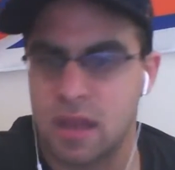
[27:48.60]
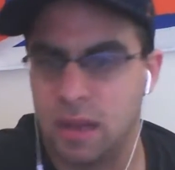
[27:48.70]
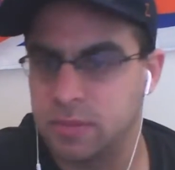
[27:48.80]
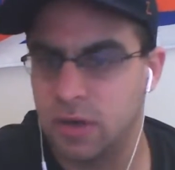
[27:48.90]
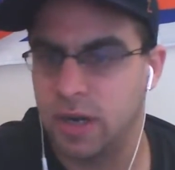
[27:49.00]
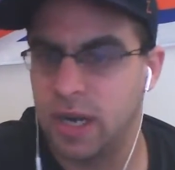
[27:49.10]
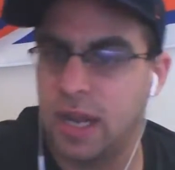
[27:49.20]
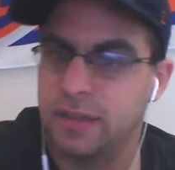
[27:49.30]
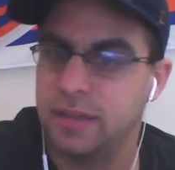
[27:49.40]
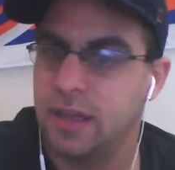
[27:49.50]
I'm sorry, I
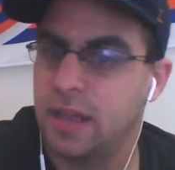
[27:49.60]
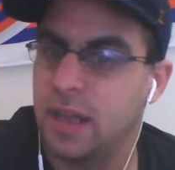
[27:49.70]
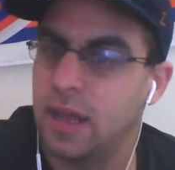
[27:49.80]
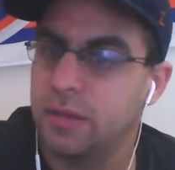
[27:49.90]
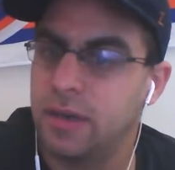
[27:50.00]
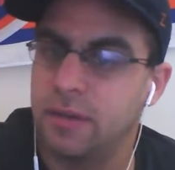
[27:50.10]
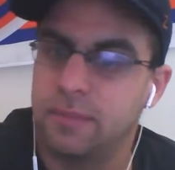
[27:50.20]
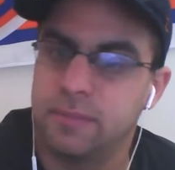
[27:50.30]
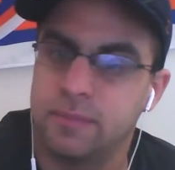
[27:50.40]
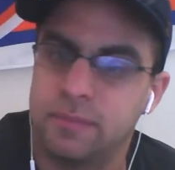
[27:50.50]
had to get that out there.
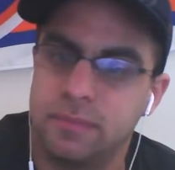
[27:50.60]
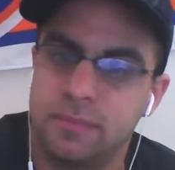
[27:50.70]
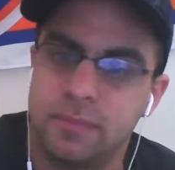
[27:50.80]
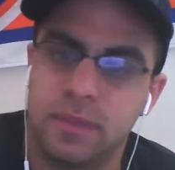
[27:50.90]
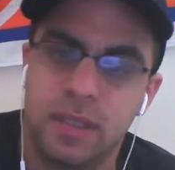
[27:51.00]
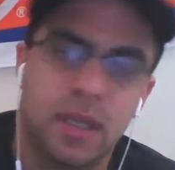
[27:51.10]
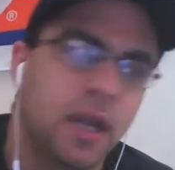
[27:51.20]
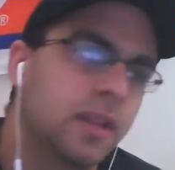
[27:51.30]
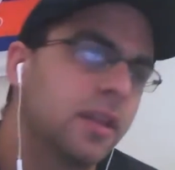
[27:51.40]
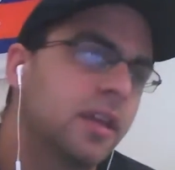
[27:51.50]

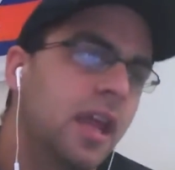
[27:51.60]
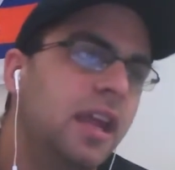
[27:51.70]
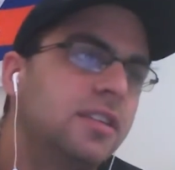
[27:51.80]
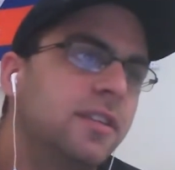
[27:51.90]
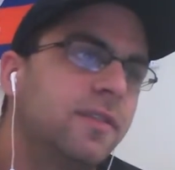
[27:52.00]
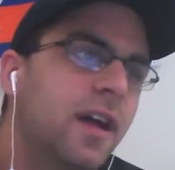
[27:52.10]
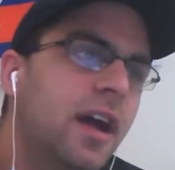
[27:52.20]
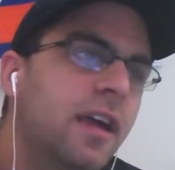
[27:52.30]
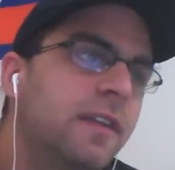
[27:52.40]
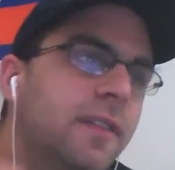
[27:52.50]
I think Canes in
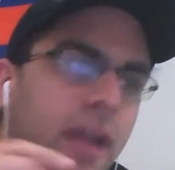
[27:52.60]
5